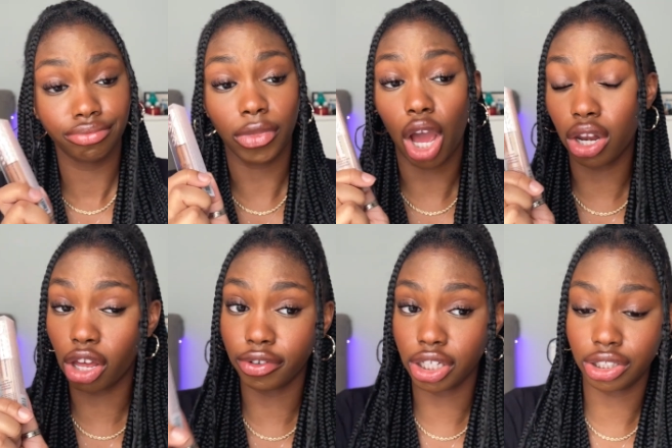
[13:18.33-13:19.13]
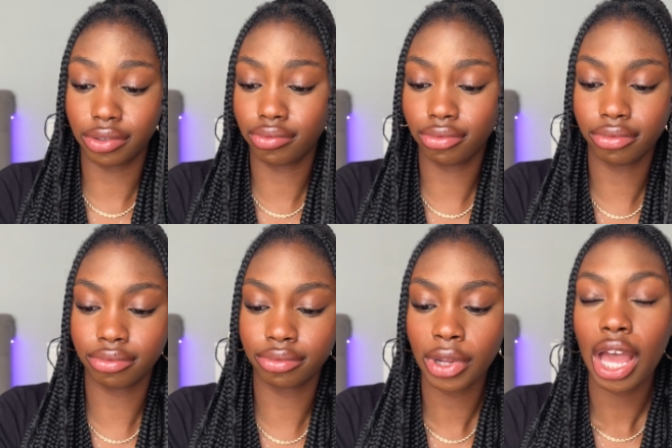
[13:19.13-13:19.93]
I love this.
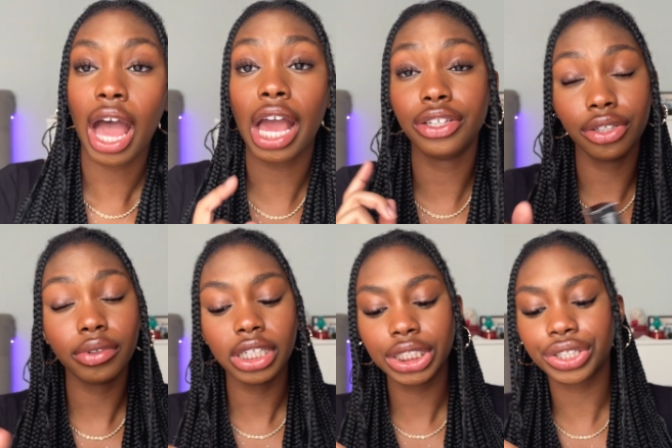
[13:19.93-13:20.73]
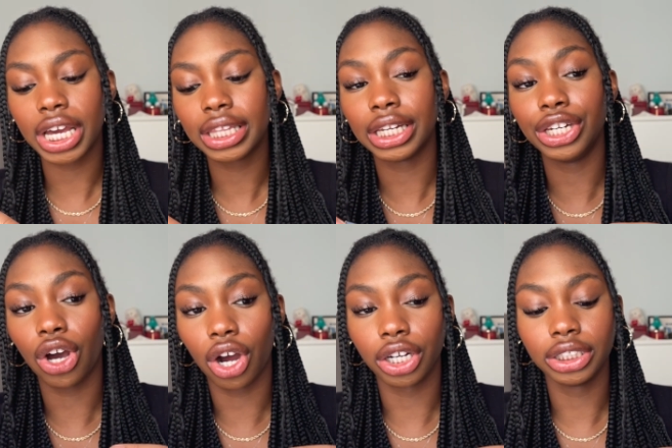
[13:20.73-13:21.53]
I do want to try the
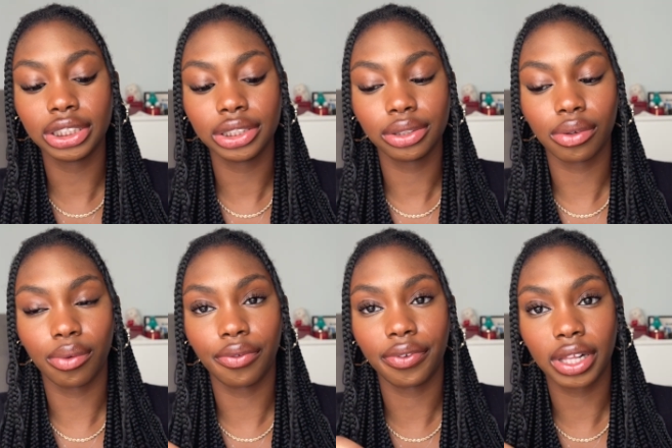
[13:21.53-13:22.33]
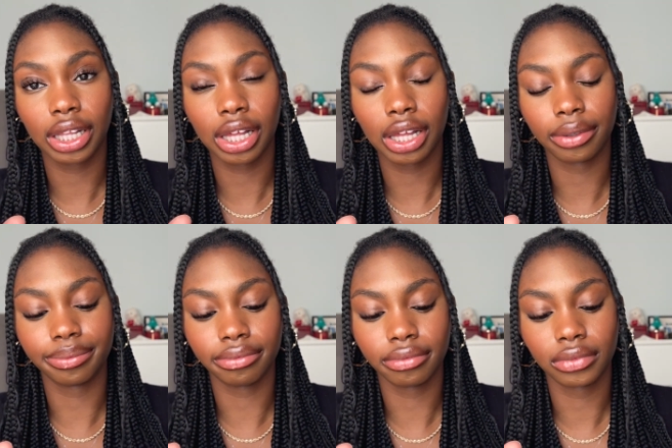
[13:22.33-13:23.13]
NARS,
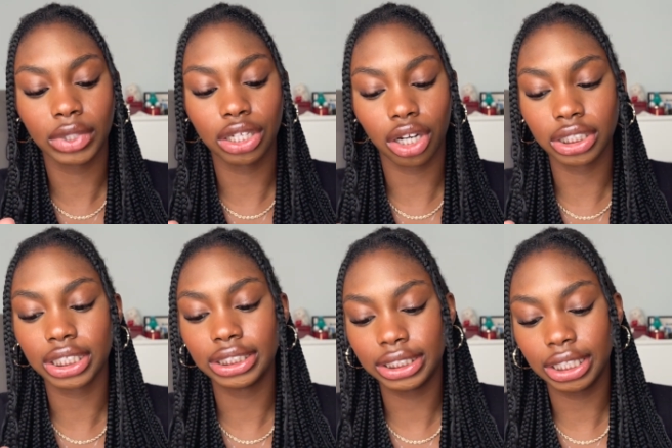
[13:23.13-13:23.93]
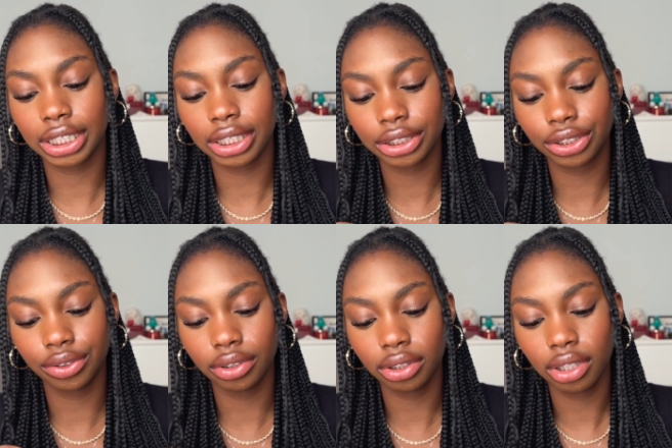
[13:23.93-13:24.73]
the NARS concealer
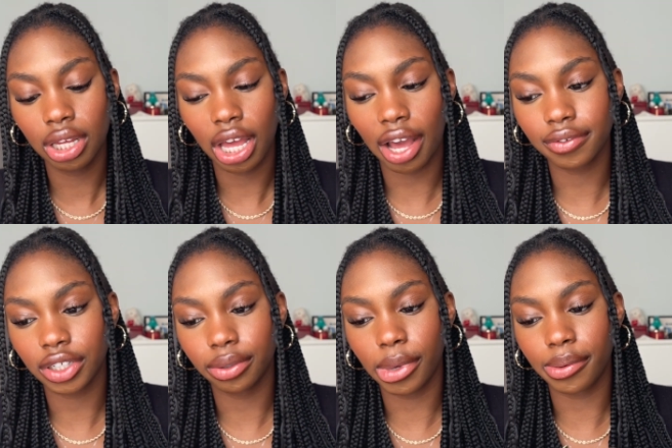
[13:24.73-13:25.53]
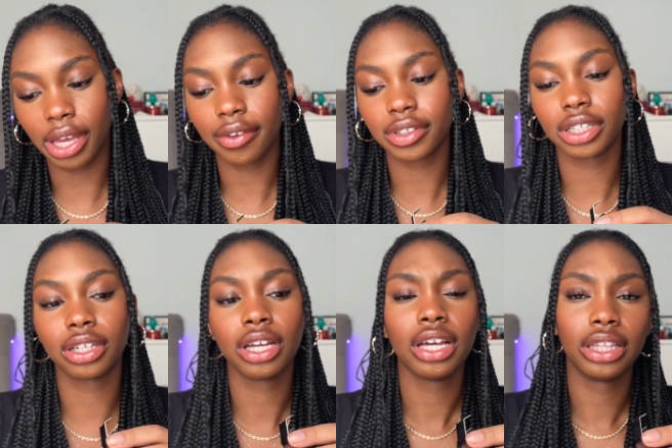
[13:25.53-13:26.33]
soon. After, maybe after
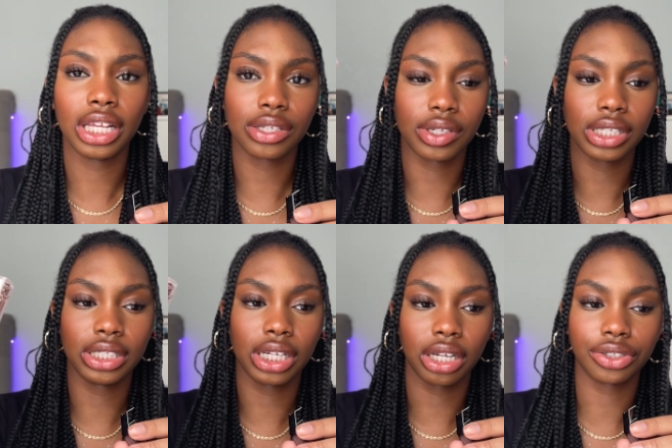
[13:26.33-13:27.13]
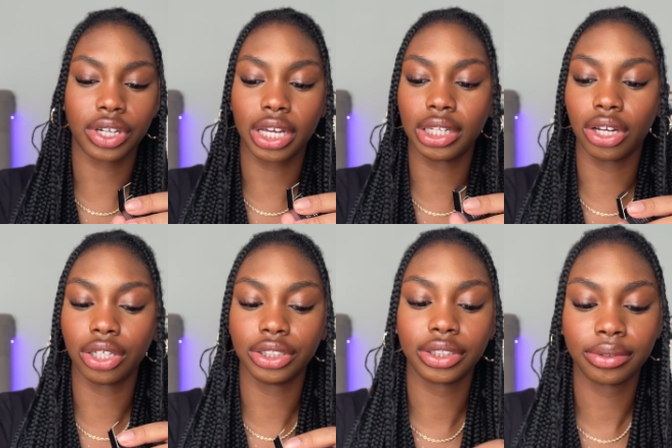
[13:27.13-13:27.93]
this one is done, I'll try NARS.